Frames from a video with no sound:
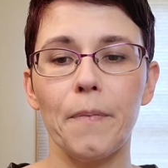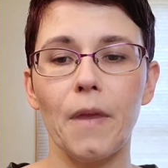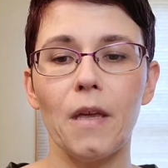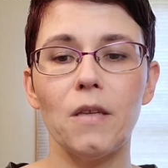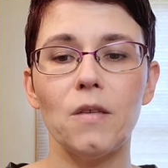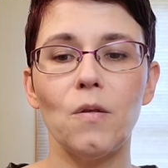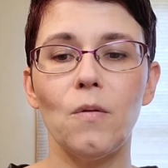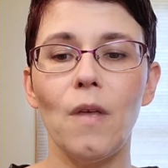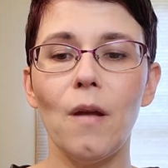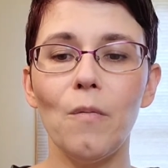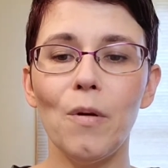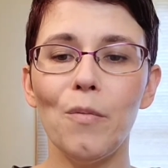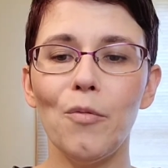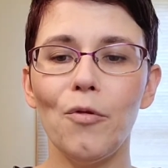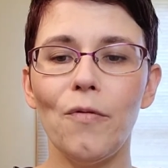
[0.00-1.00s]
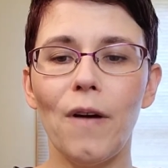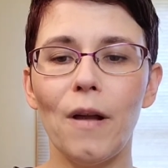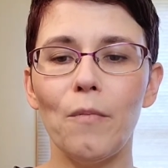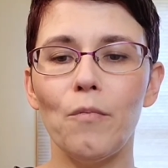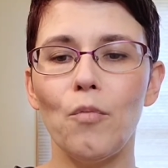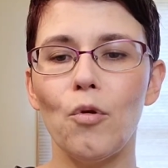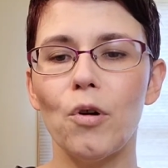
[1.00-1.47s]
So then we move
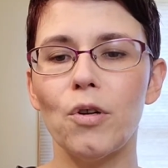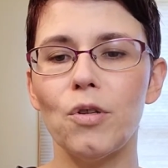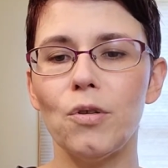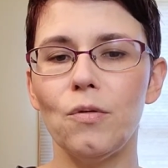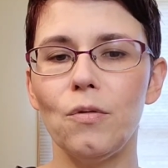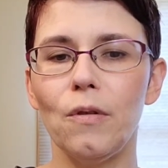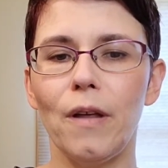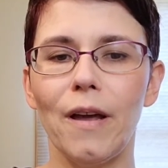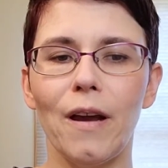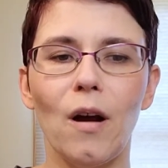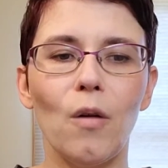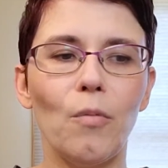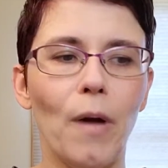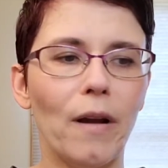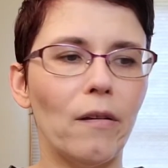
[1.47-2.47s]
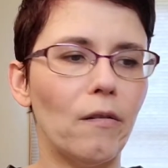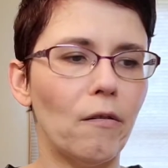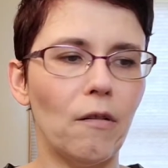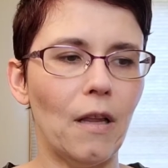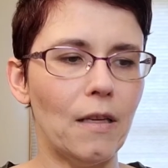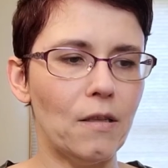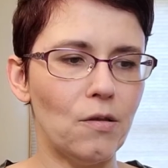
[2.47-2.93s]
on more to like our regular
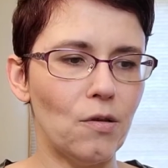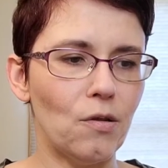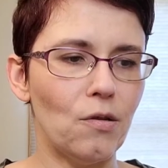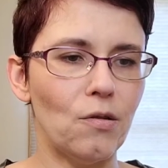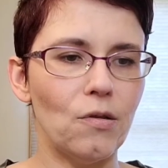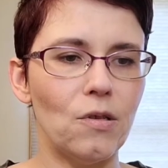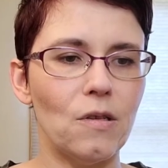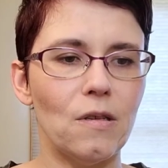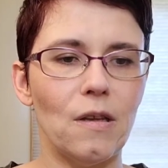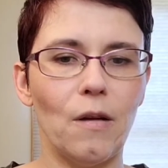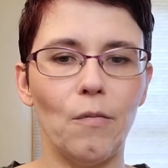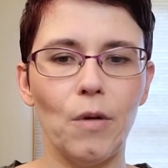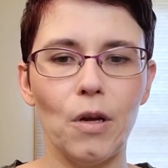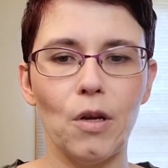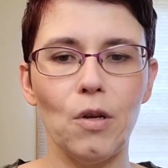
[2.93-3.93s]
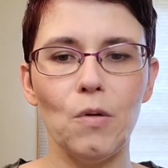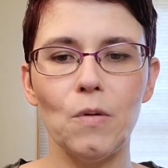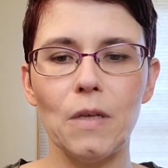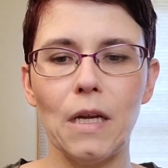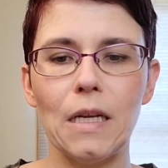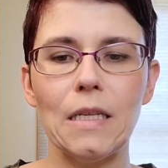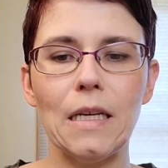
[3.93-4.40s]
cleansers that we could use
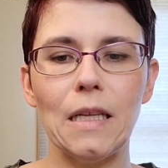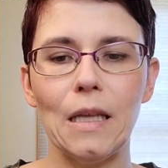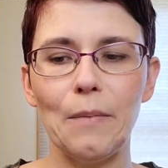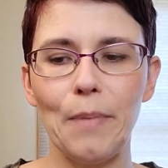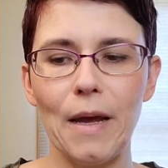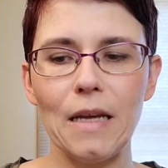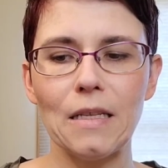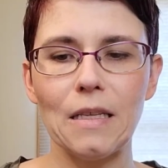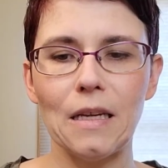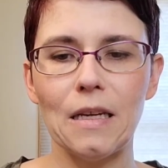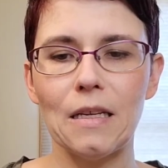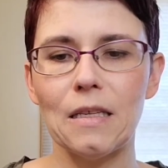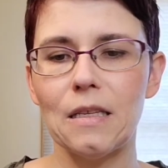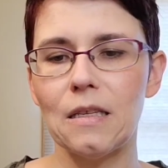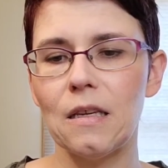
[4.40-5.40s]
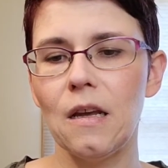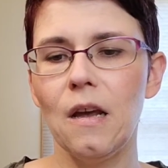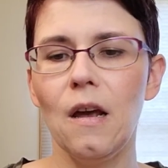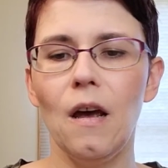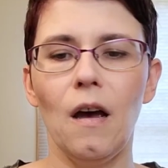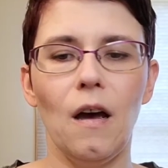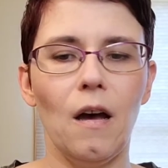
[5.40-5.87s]
on a daily basis
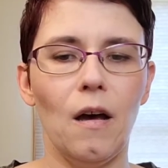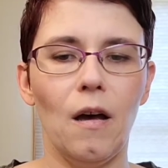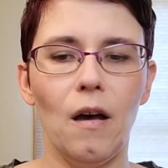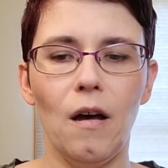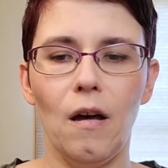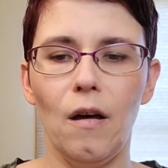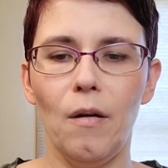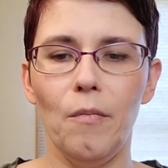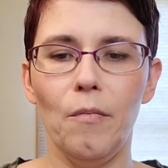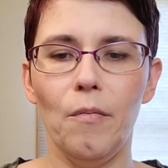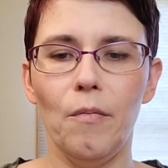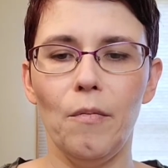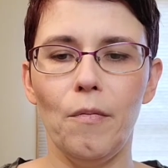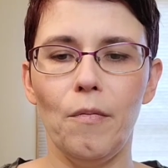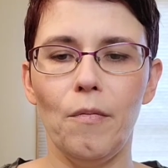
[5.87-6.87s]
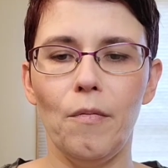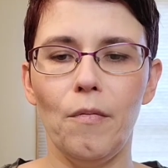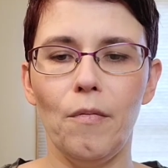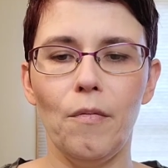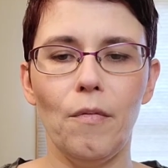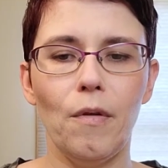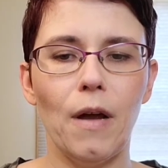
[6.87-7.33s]

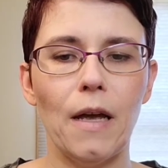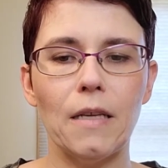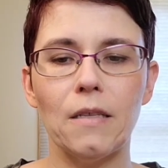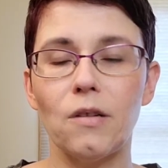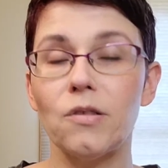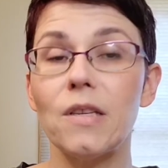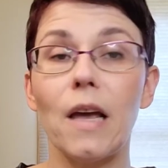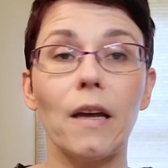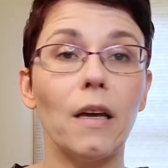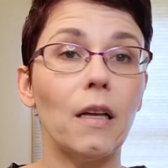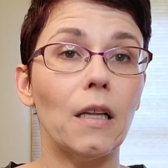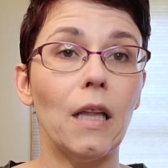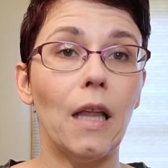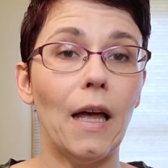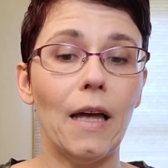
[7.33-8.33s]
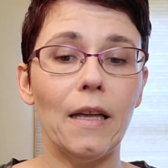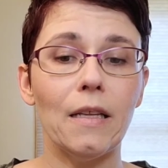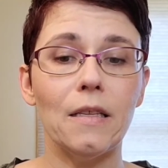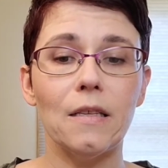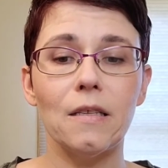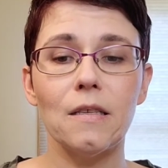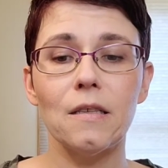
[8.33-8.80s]
as our second
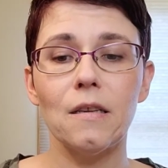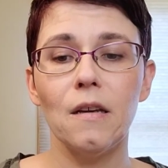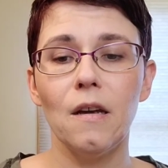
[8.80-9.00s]
cleanse.